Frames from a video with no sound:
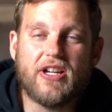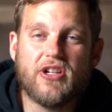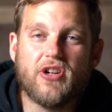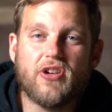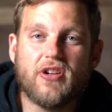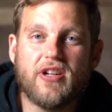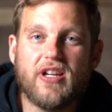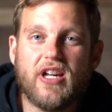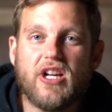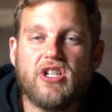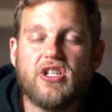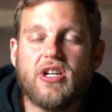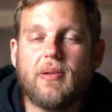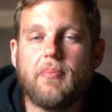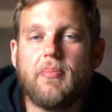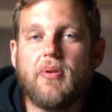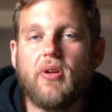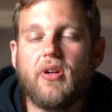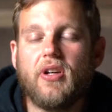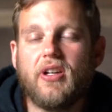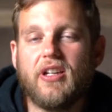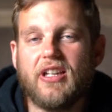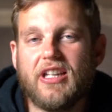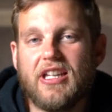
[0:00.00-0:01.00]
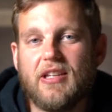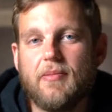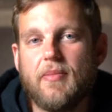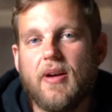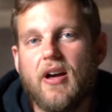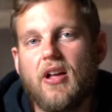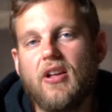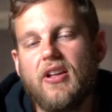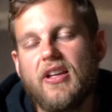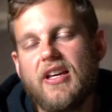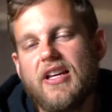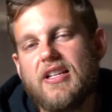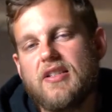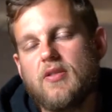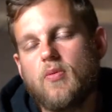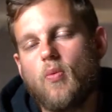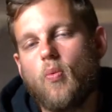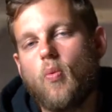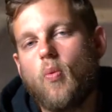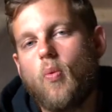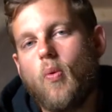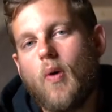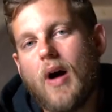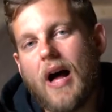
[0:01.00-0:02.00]
your niche and build an email list
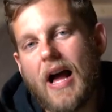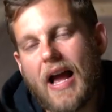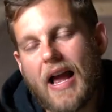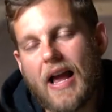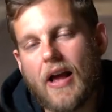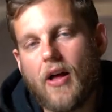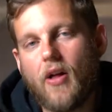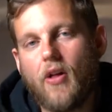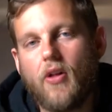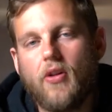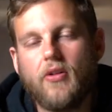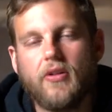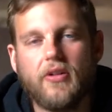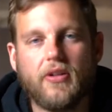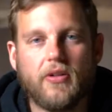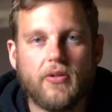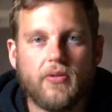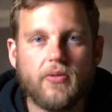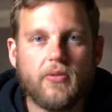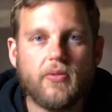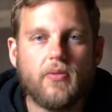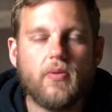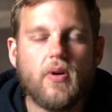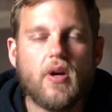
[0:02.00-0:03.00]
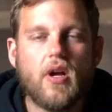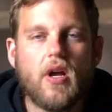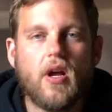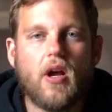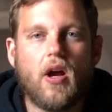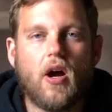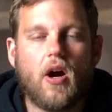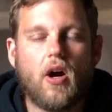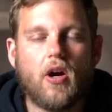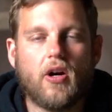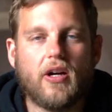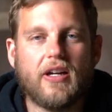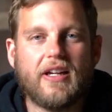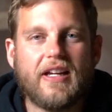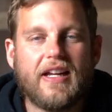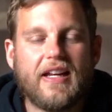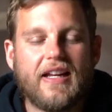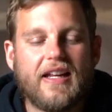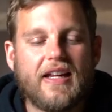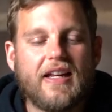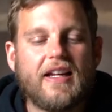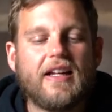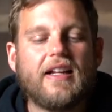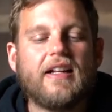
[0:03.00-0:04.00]
while you are
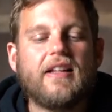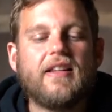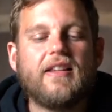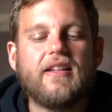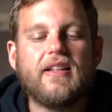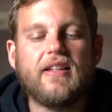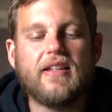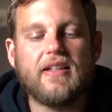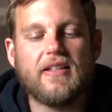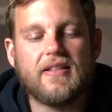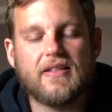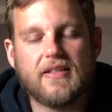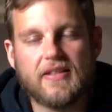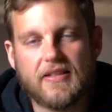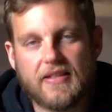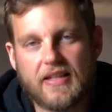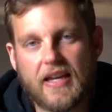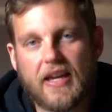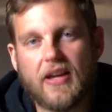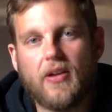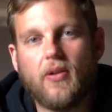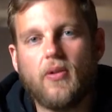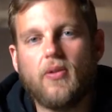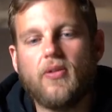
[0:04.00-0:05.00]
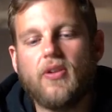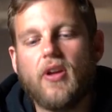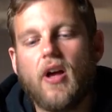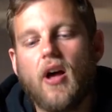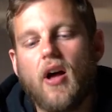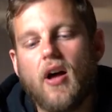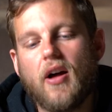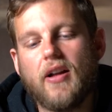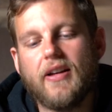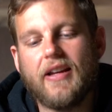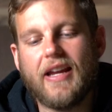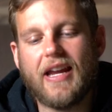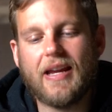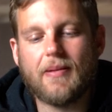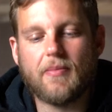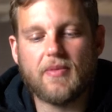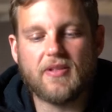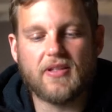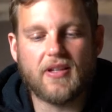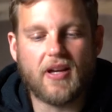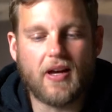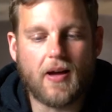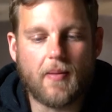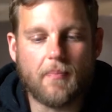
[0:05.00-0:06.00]
getting these sales on
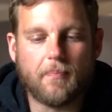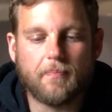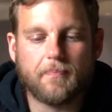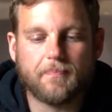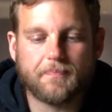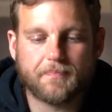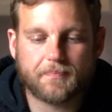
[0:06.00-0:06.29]
Amazon.